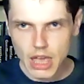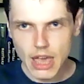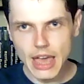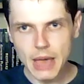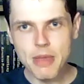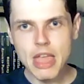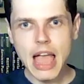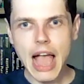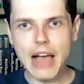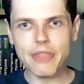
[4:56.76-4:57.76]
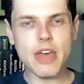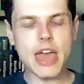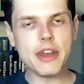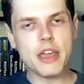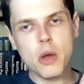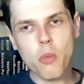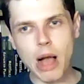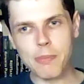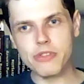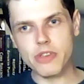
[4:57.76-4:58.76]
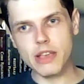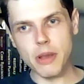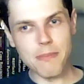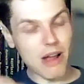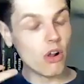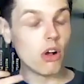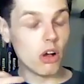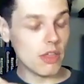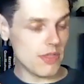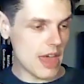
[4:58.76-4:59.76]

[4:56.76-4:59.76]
And then what happens is Marrow,